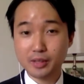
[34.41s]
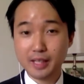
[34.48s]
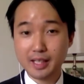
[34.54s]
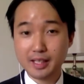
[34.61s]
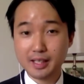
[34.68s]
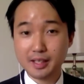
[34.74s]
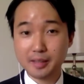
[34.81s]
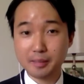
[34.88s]

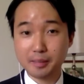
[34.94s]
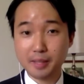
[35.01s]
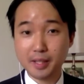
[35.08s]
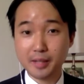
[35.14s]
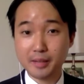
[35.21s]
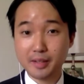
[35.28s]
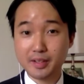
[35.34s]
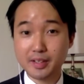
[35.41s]
Catholic
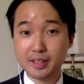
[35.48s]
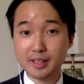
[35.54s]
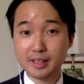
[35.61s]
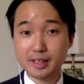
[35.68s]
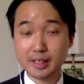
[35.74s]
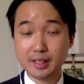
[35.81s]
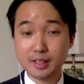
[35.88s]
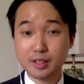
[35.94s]
Bioethics
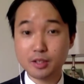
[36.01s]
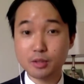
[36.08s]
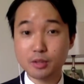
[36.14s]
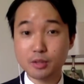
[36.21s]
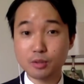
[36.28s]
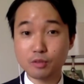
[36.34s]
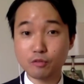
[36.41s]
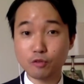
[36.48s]

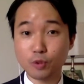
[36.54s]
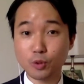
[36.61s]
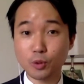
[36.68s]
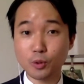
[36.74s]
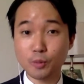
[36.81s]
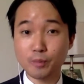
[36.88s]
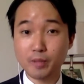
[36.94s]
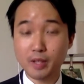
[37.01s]
Institute for